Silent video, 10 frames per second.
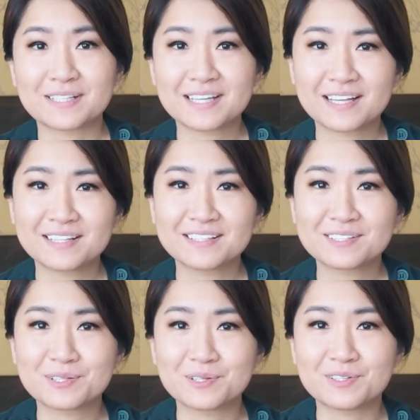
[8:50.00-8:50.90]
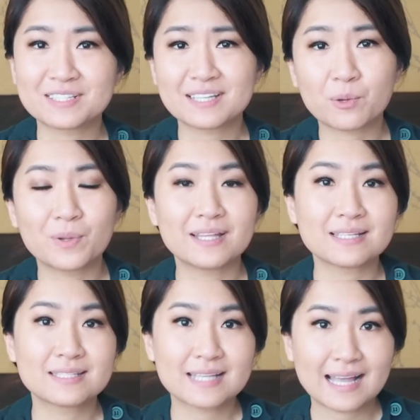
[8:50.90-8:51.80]
So I tend to stick
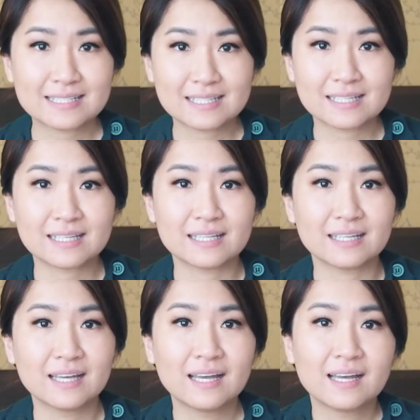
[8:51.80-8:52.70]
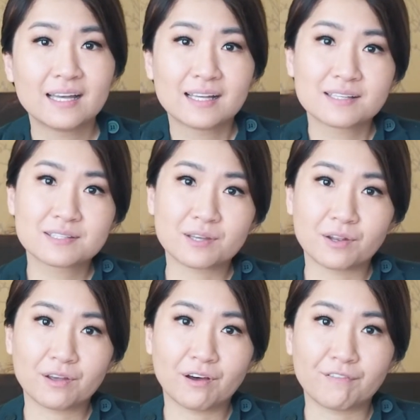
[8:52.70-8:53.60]
with the satiny
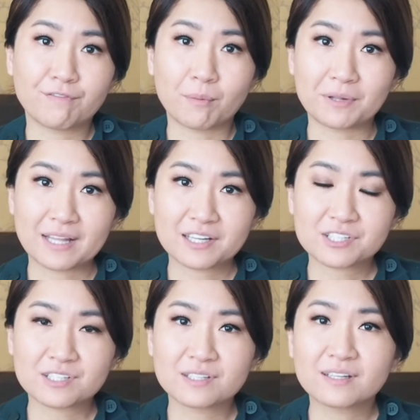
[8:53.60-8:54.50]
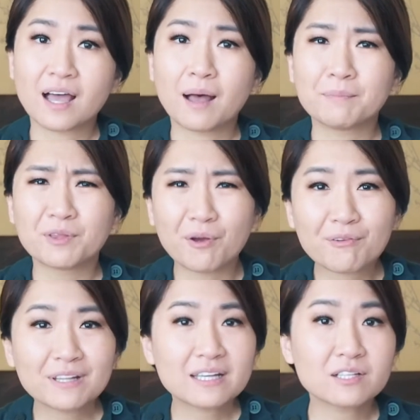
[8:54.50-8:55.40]
sort of formulation.
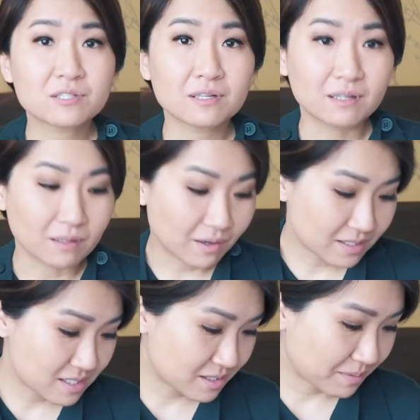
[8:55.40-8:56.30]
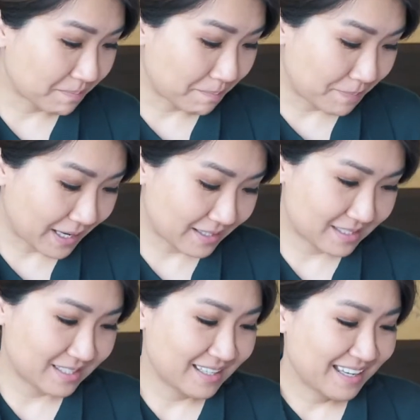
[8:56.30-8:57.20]
I'm not really into gloss,
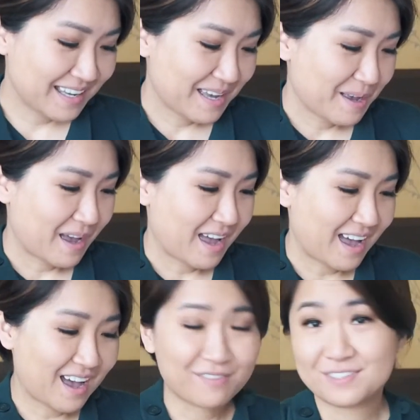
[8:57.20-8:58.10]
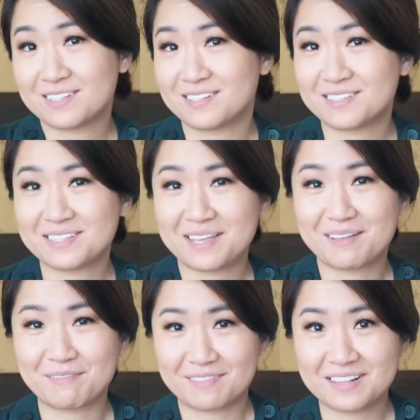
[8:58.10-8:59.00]
but after
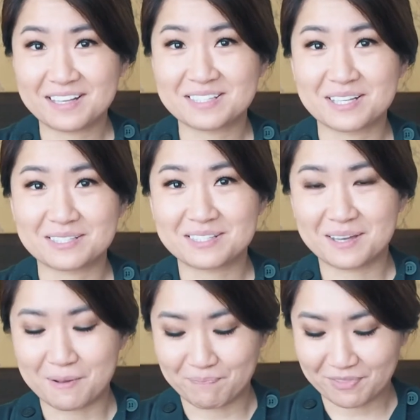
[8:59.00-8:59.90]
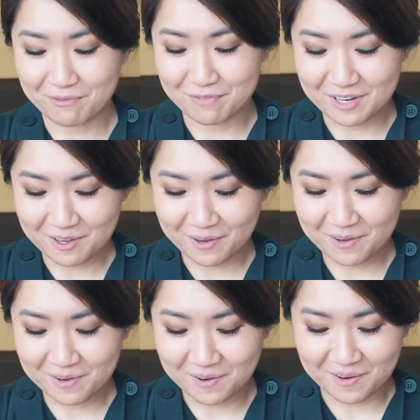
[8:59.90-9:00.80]
seeing Lisa's
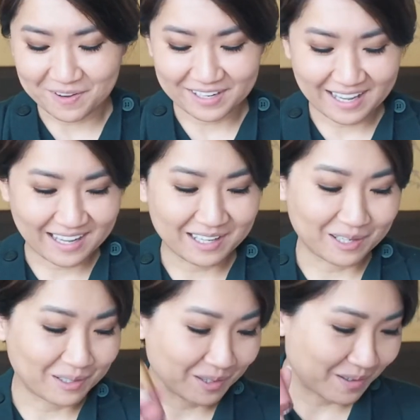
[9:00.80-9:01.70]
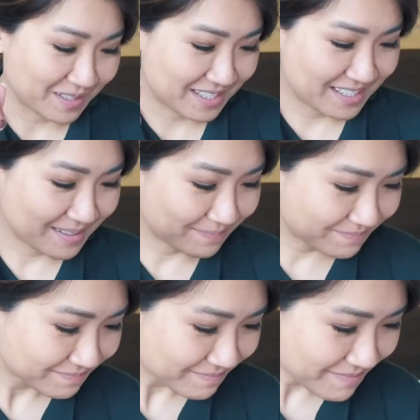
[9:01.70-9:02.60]
video on her gloss